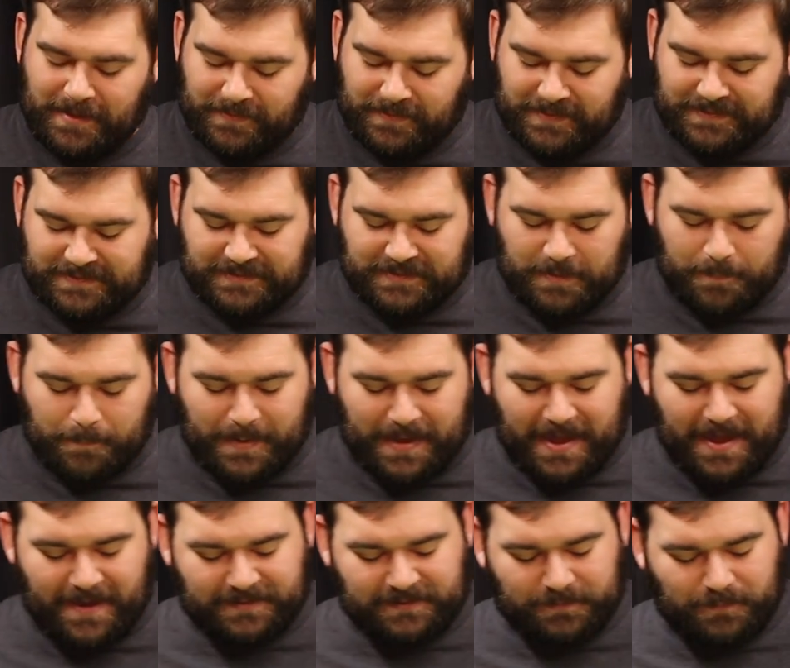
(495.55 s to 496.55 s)
This is the
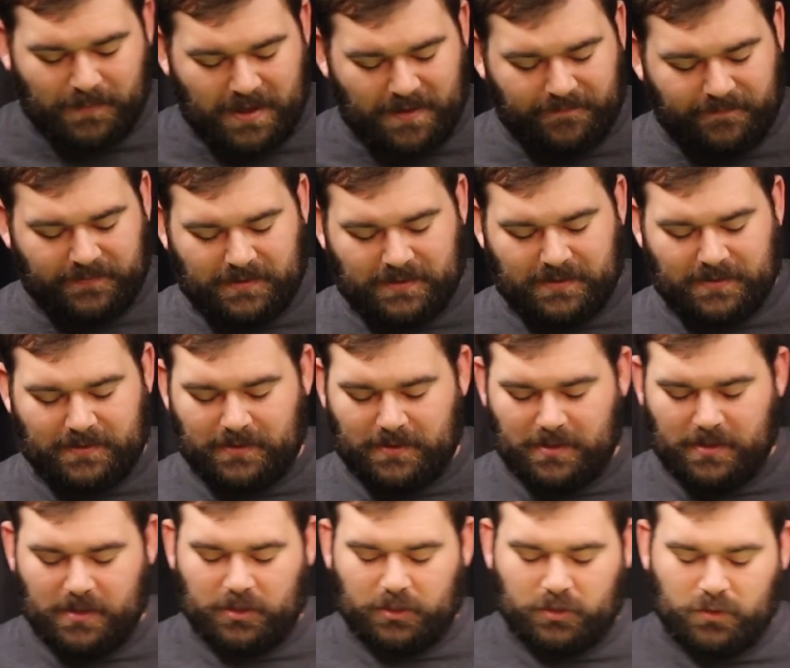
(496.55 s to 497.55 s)
Bass Mafia
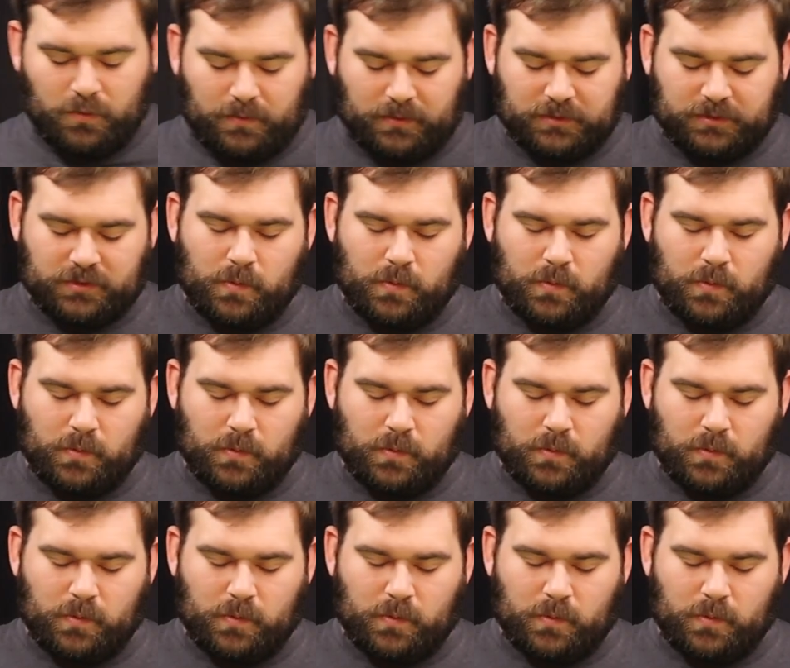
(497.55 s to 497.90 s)
Guggen